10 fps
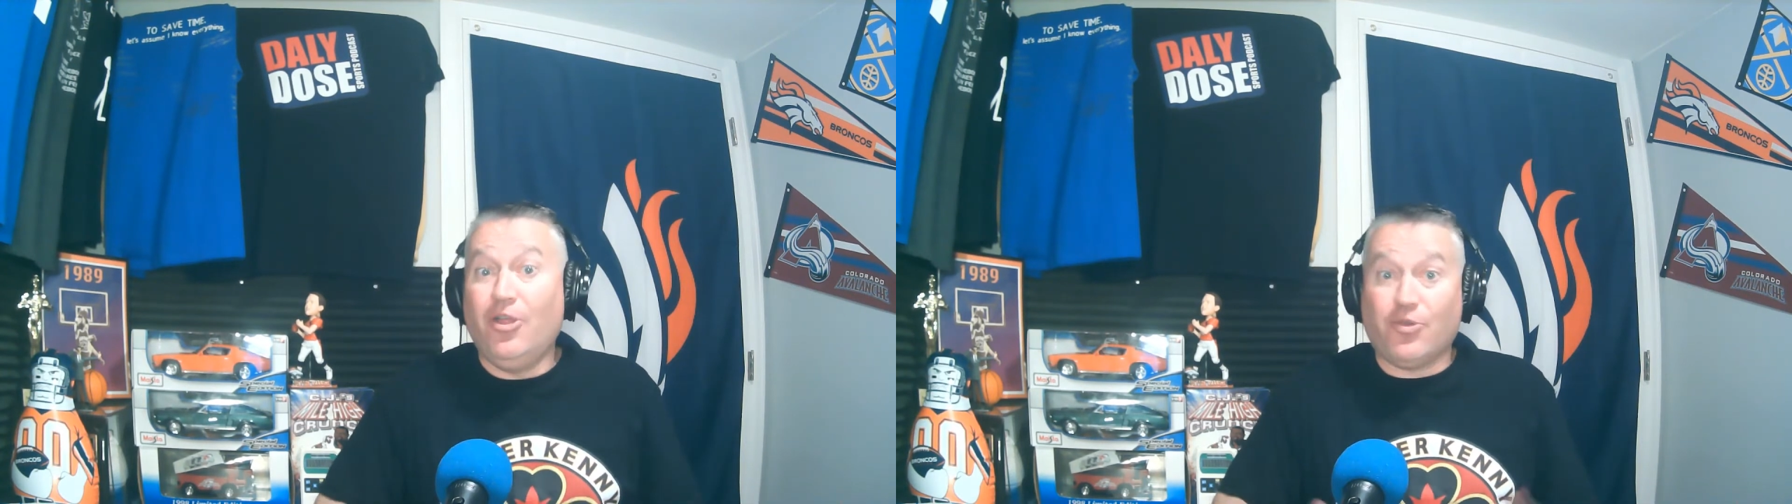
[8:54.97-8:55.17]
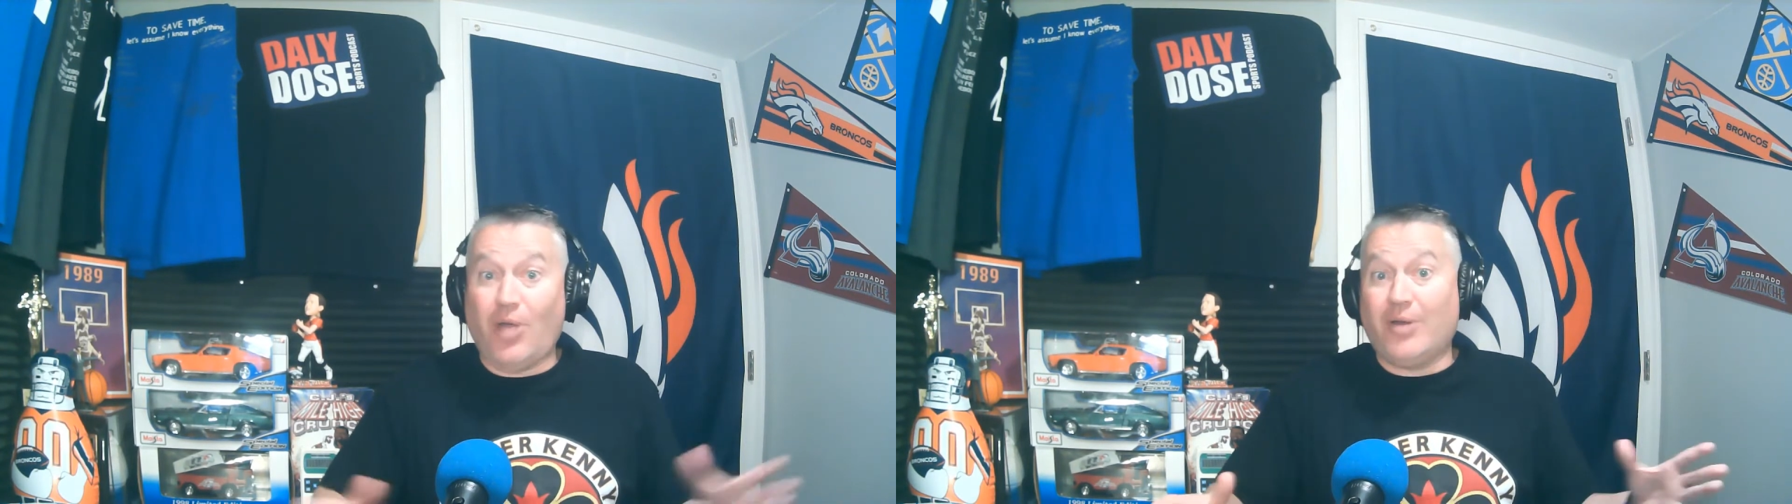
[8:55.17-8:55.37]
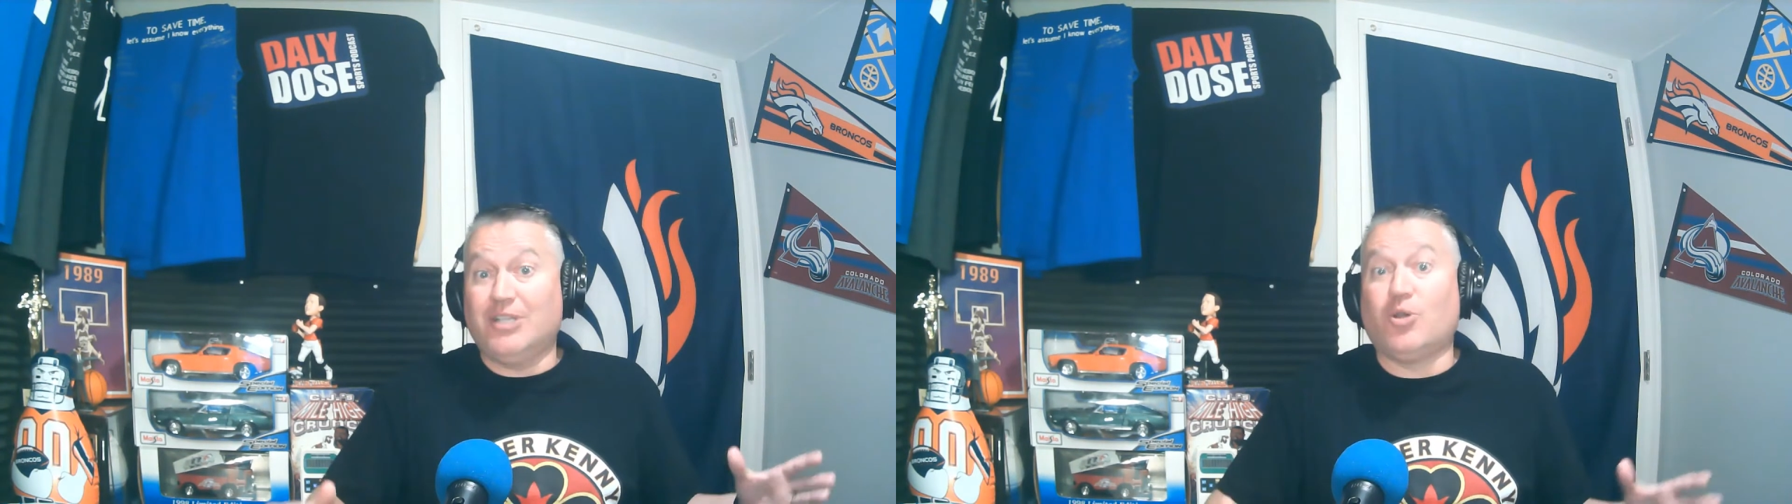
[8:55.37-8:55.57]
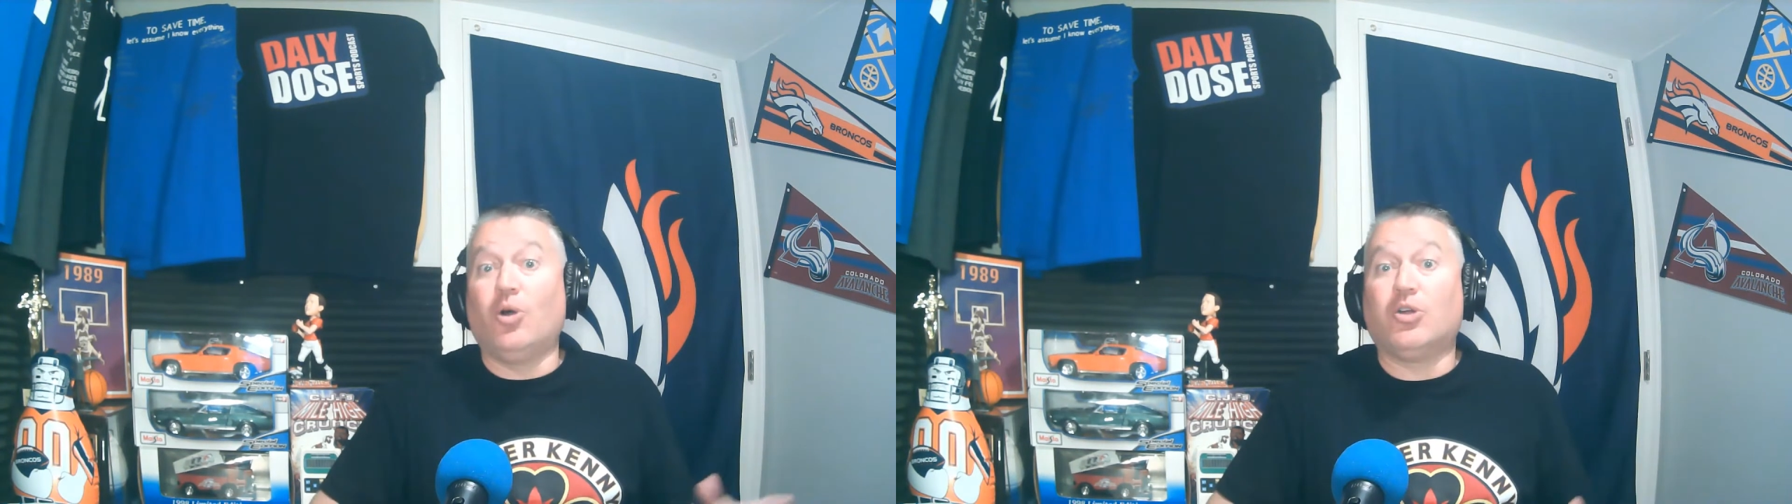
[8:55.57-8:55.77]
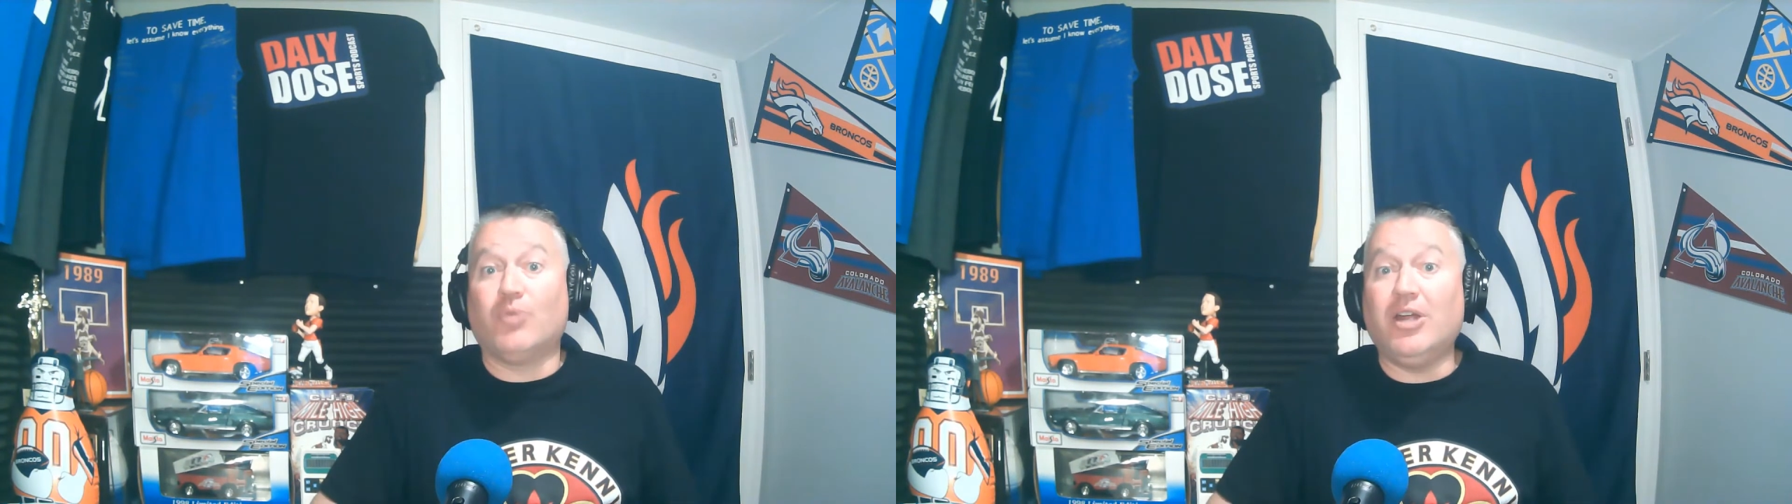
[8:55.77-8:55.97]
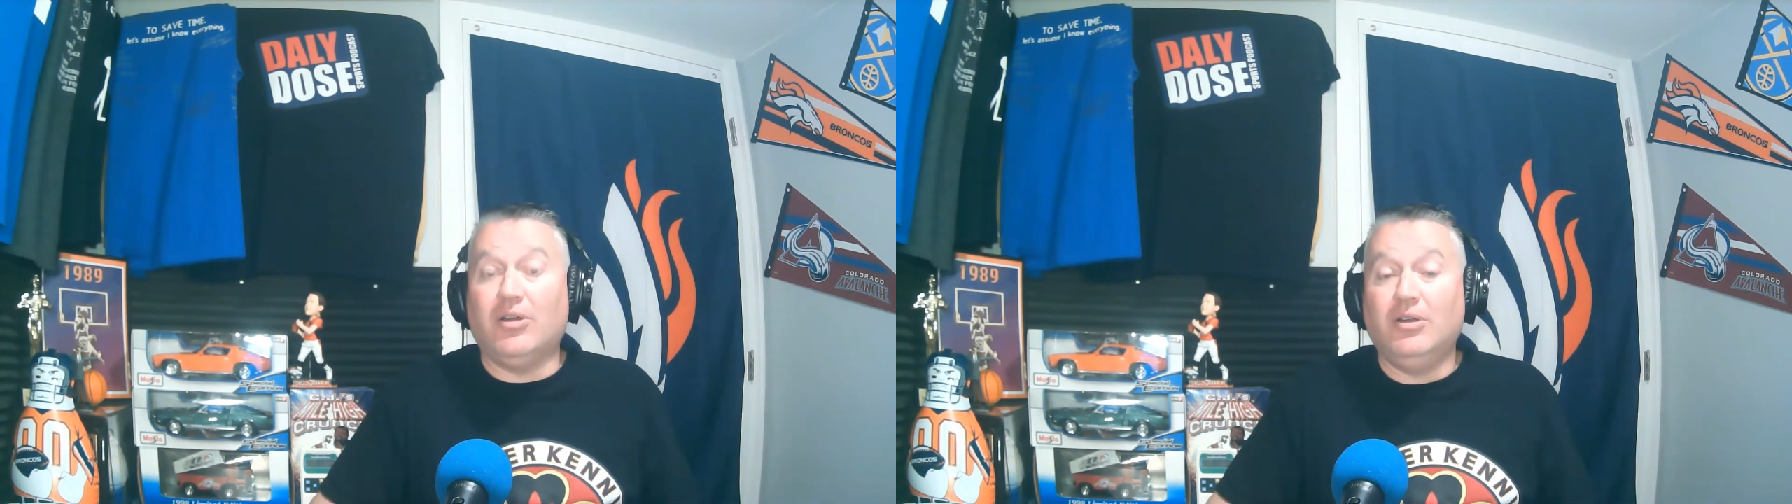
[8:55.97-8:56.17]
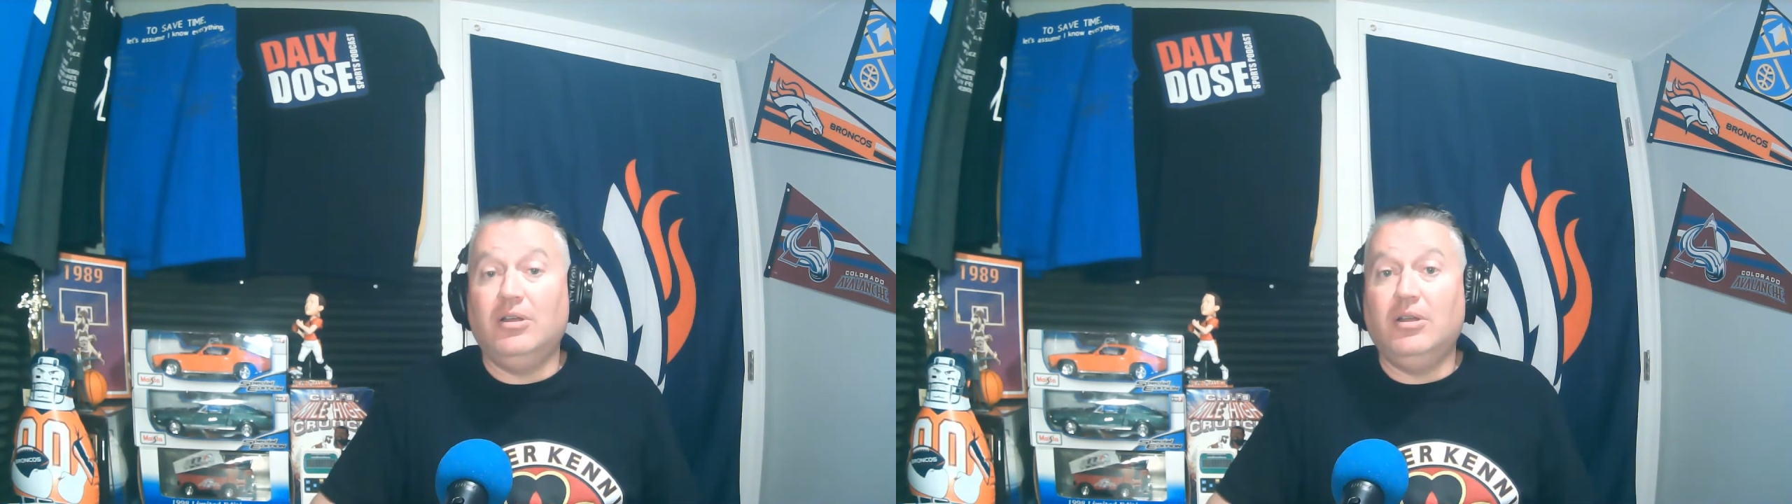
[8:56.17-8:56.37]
throughout his whole career.